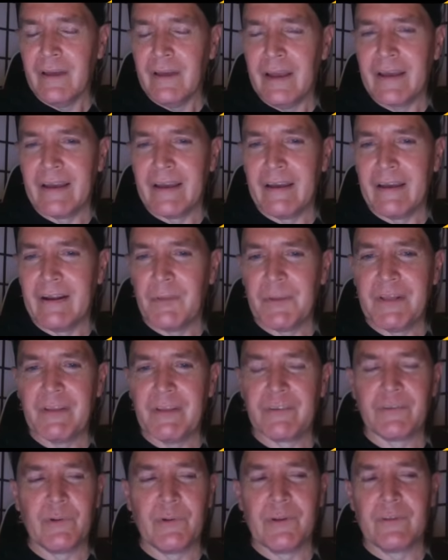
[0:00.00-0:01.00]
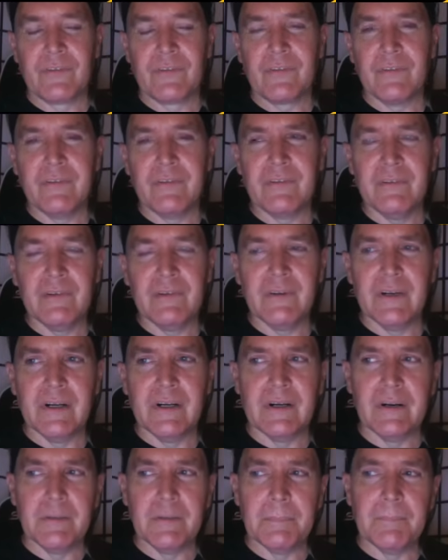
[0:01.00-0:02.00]
And I mean this was
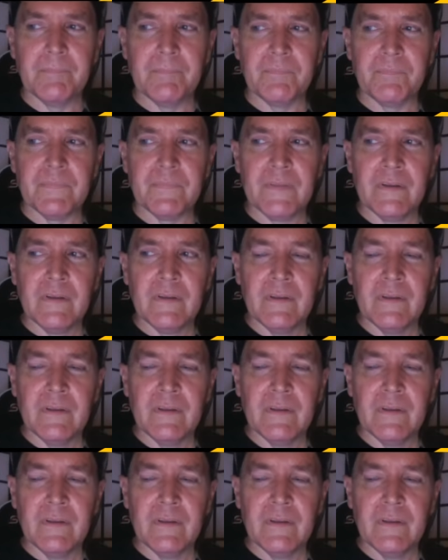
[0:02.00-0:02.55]
um